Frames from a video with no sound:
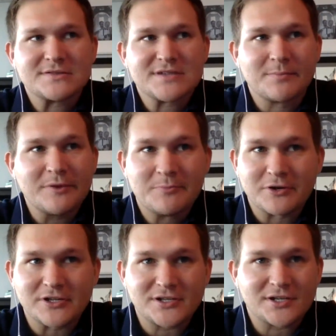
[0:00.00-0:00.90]
Simply
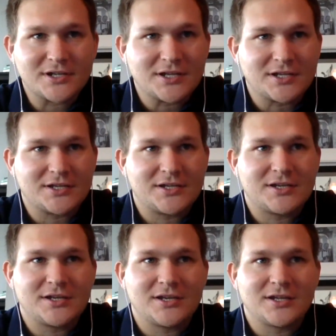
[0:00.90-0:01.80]
put,
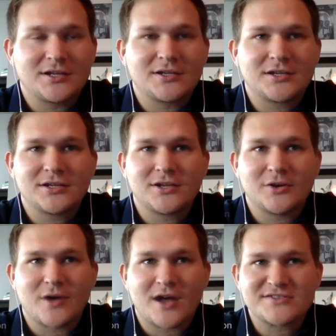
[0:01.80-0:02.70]
in
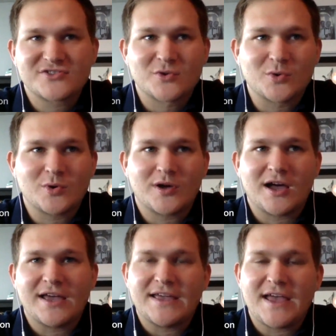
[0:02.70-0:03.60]
high school,
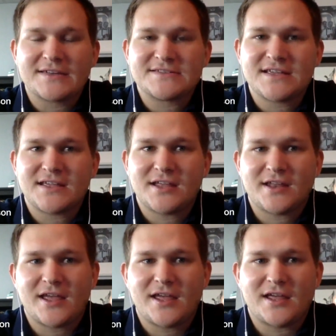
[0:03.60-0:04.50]
I had taken
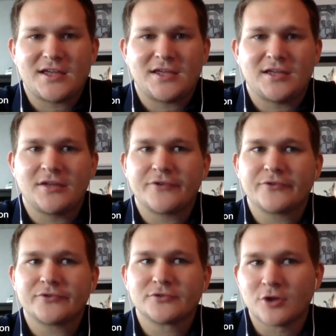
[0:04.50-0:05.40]
a
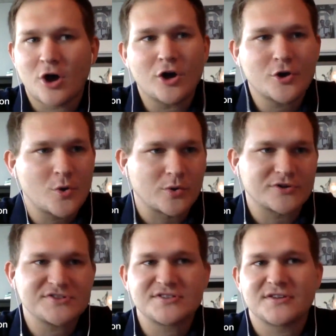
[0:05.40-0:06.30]
law
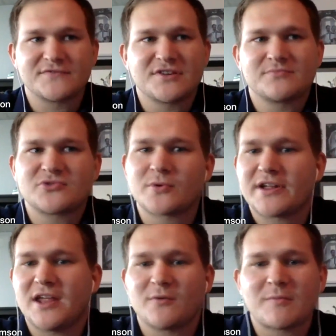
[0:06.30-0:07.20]
course of some sort. I
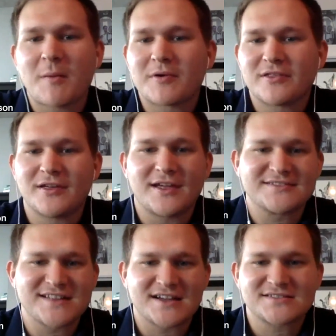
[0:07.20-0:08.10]
can't remember the
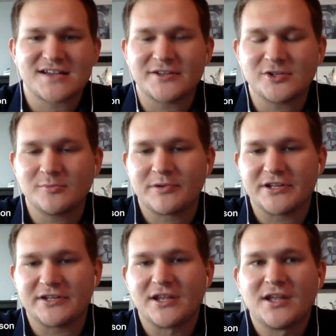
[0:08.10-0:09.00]
exact title,
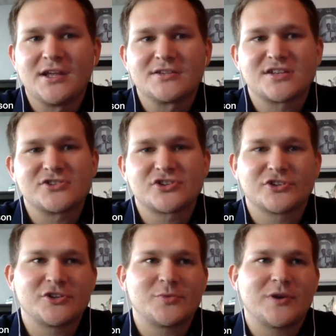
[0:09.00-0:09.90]
but
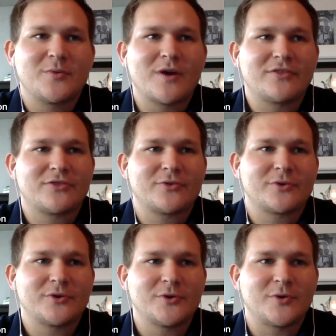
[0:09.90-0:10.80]
essentially we went
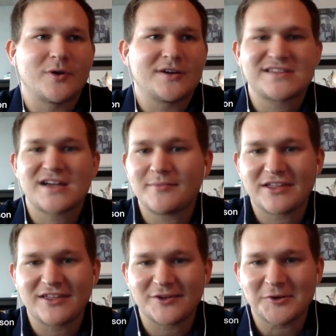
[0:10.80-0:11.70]
through A Time to
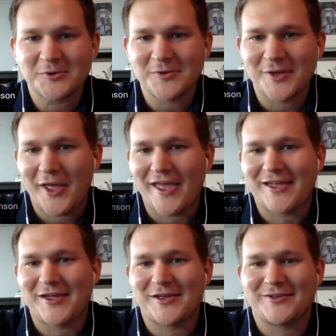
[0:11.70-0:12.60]
Kill,
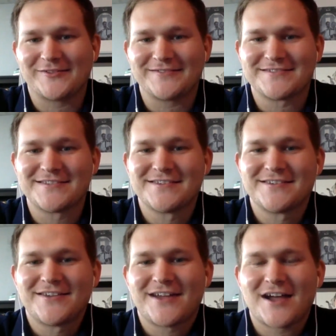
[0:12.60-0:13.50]
and
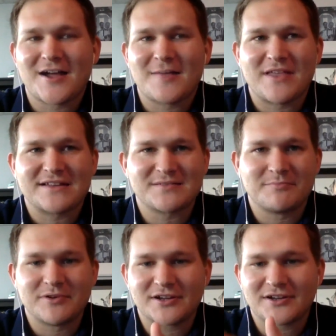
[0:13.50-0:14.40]
that's a
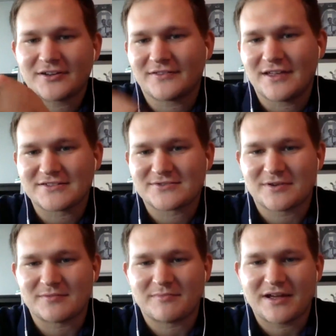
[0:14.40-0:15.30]
book that's
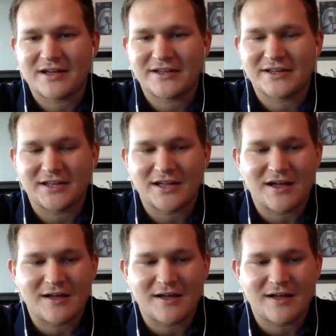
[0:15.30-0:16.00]
written by,